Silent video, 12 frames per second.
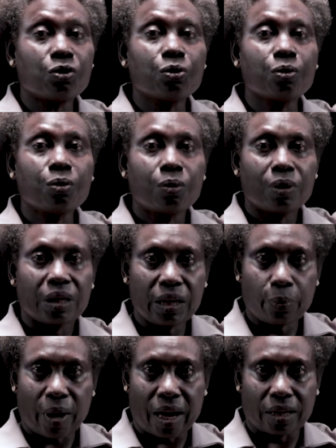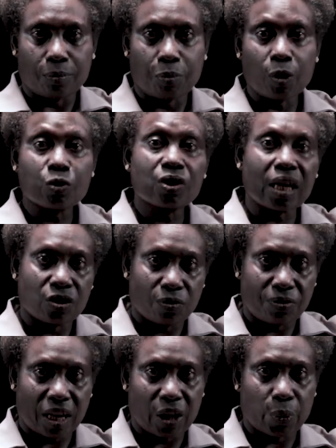to divide both sides
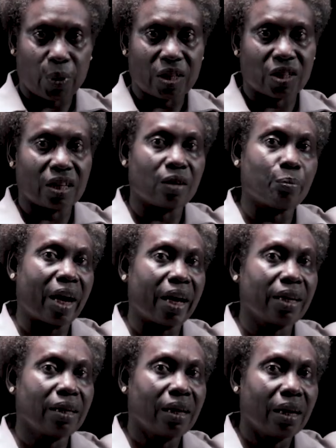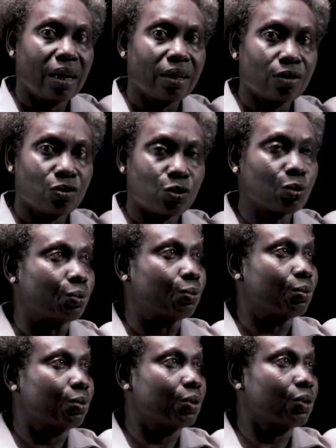of the equation by 2.
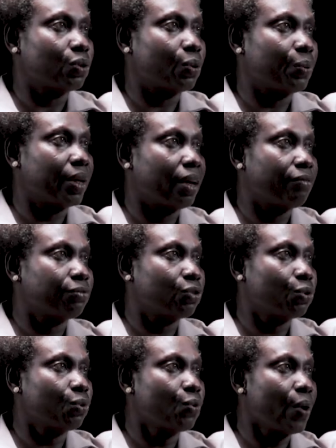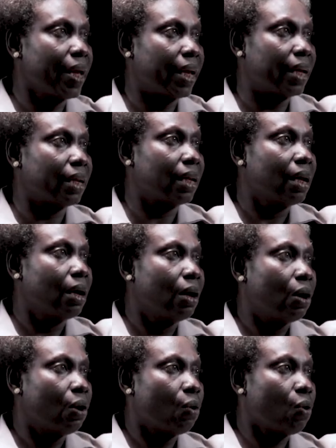So we have 2n
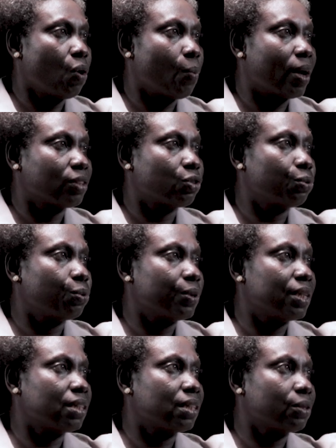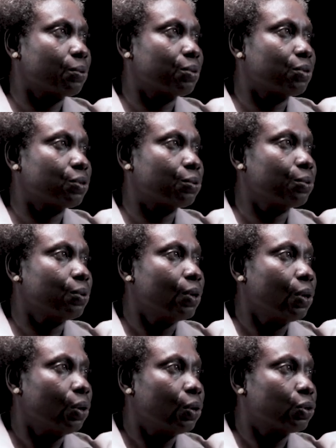over 2 is equals to
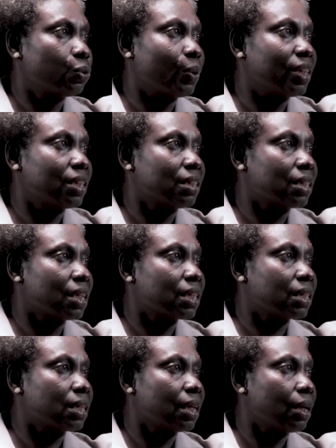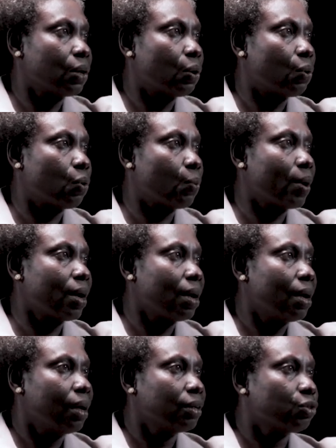26 over
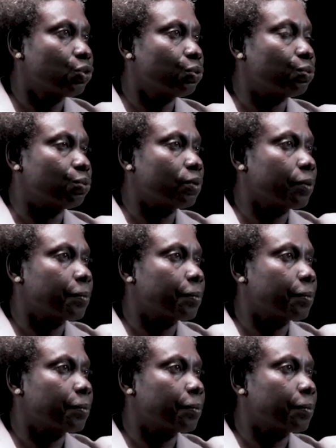2.